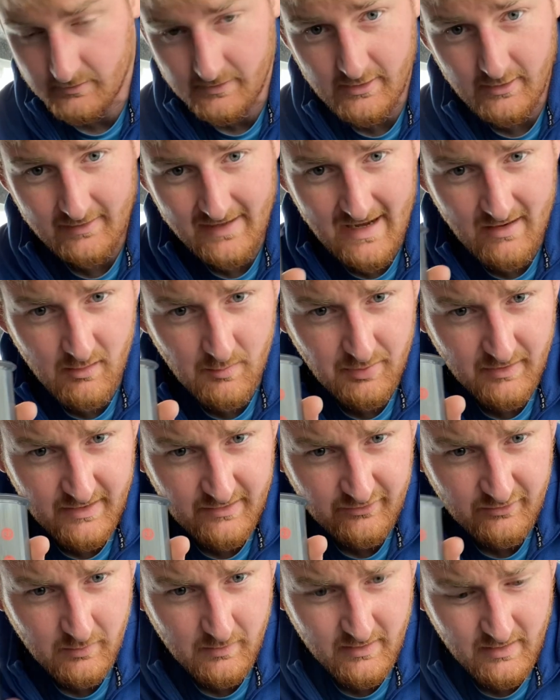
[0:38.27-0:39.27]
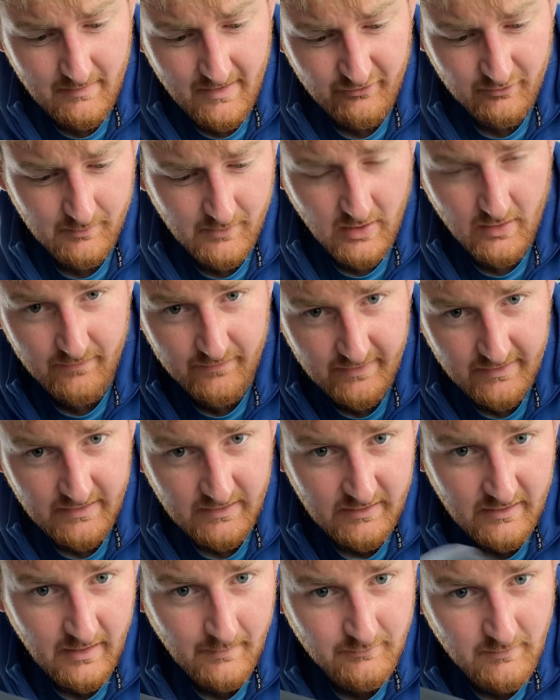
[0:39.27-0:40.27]
We've got an AeroPress, we're gonna make some coffee.
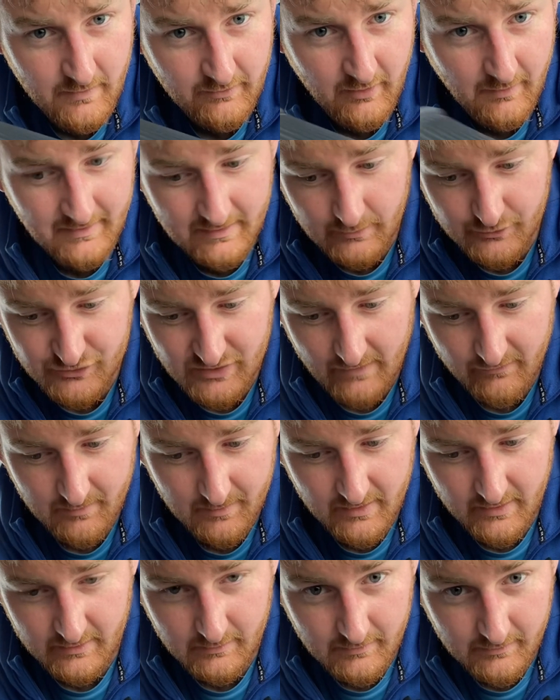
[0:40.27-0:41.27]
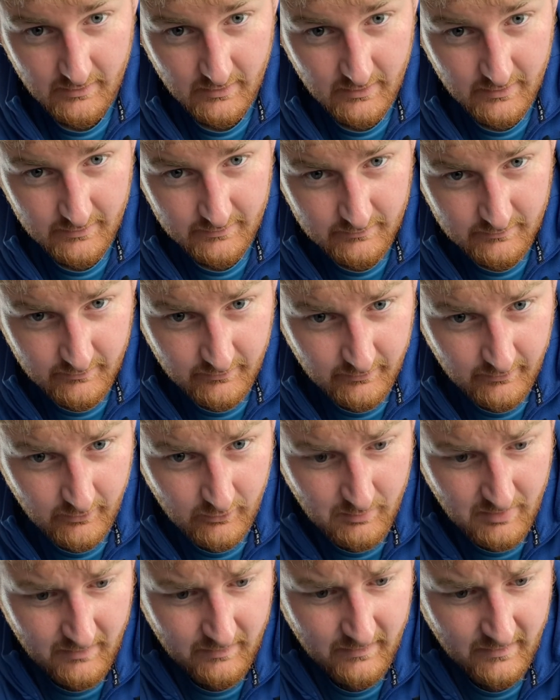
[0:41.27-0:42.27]
Comes with its own little travel mug. We've got a
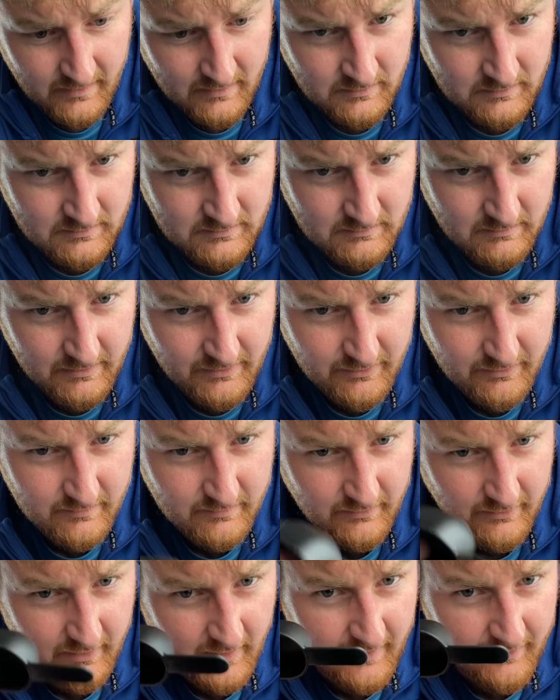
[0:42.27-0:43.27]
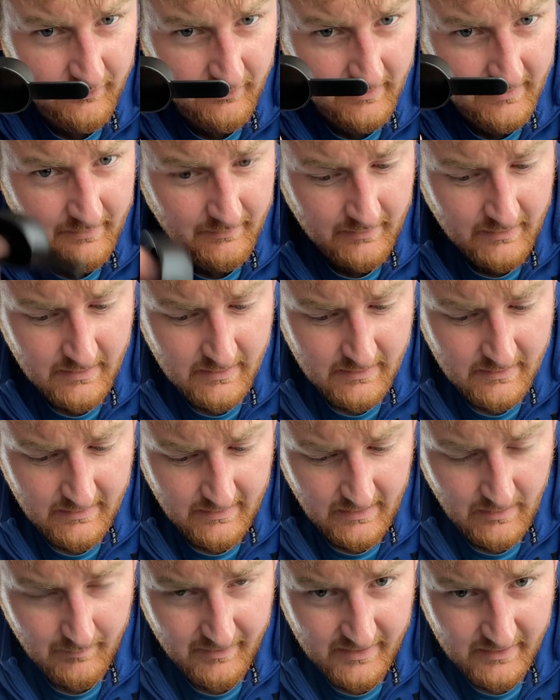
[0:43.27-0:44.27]
scoopy thing which slides around,
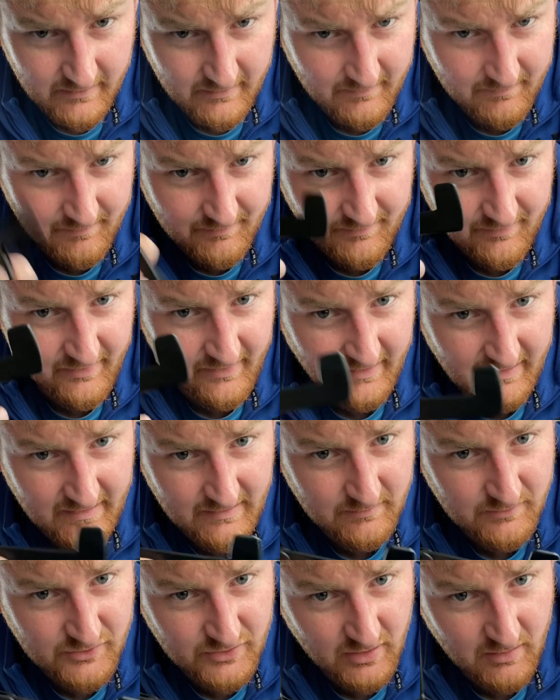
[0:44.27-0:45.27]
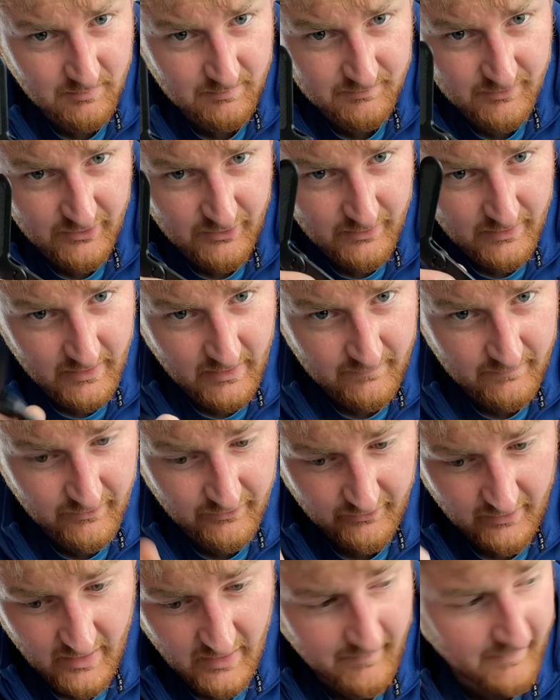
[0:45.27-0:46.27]
and we've got a thingy job doodah
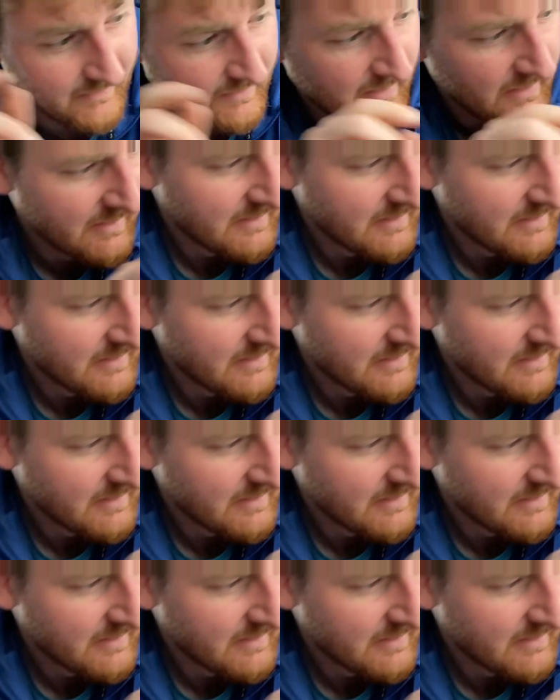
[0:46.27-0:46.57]
stirring.